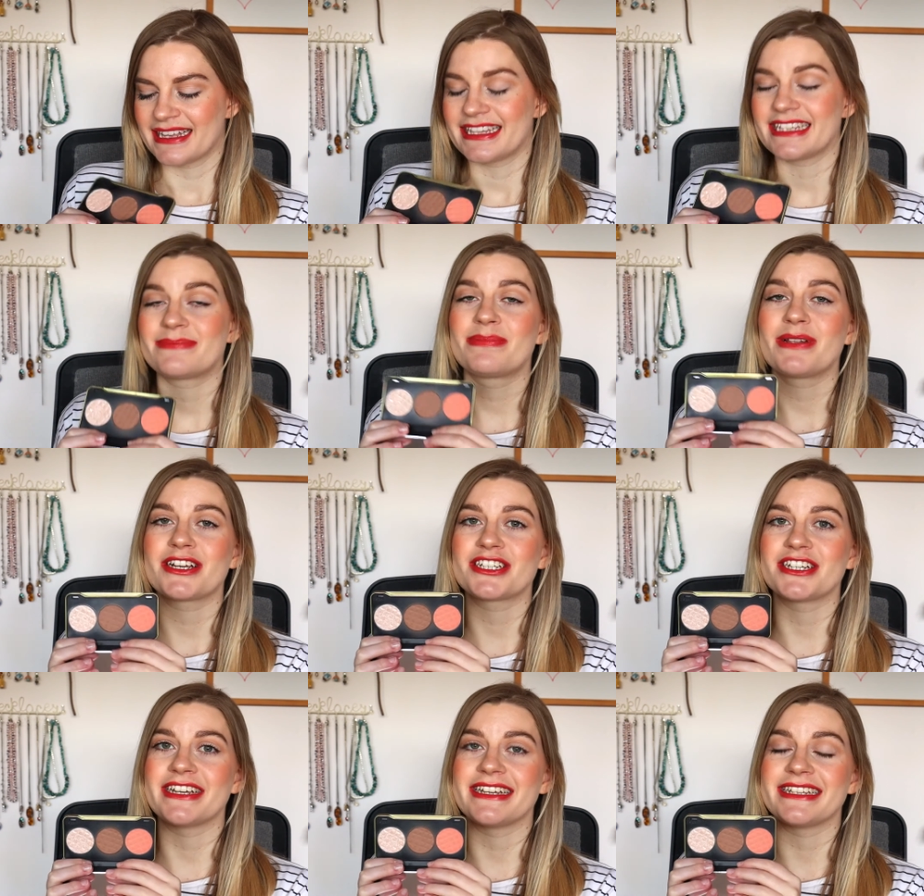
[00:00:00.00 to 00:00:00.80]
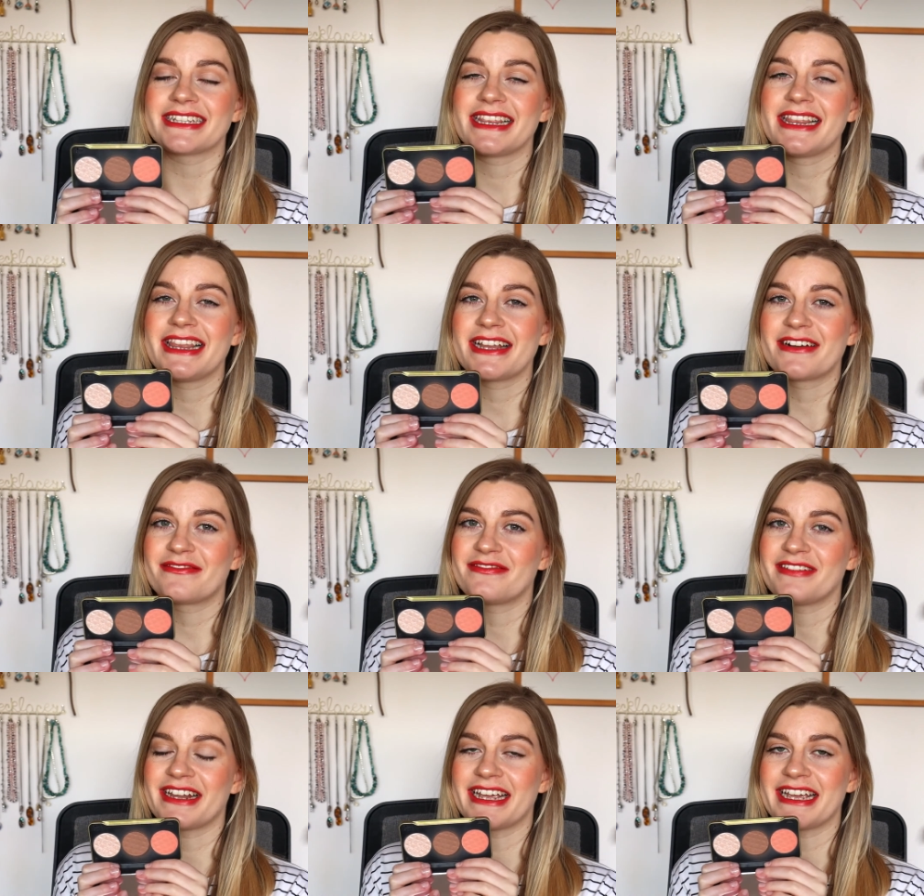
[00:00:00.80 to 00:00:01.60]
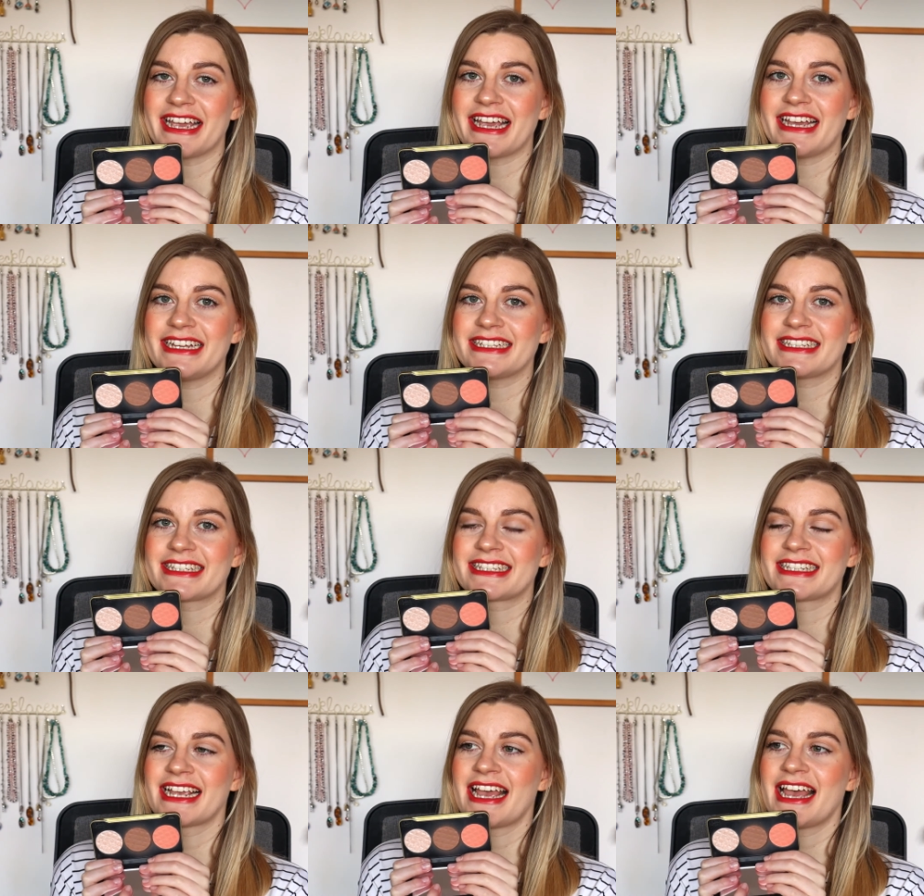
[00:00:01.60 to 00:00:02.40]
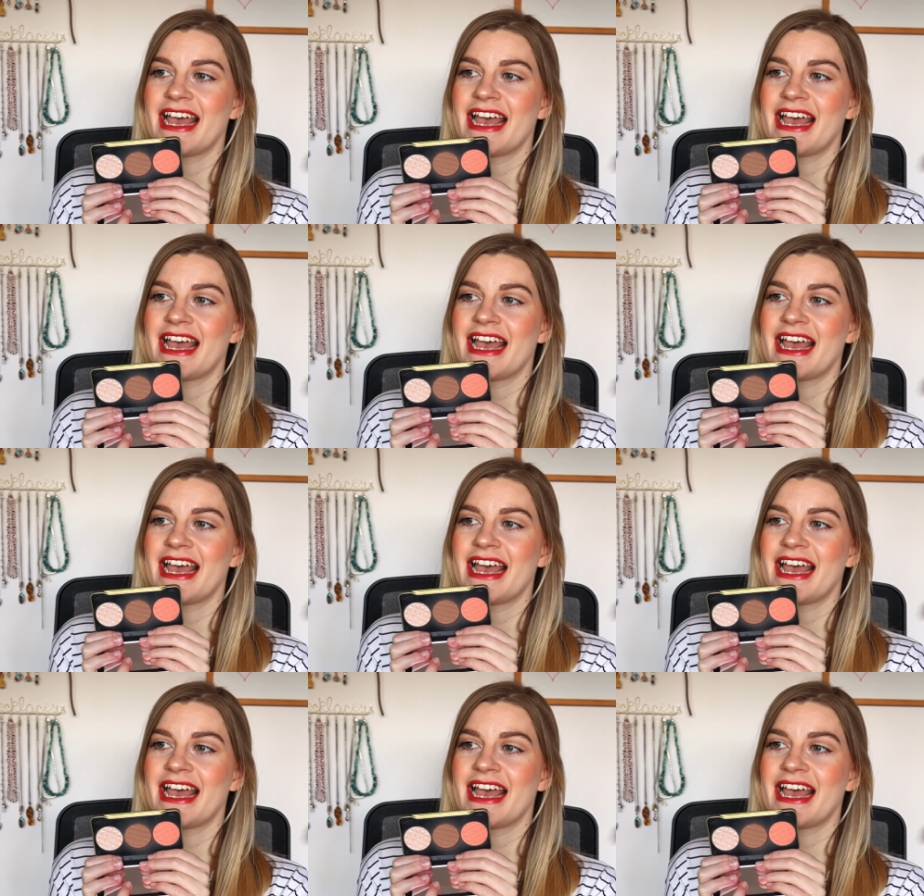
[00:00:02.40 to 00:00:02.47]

This blusher is lovely. It's,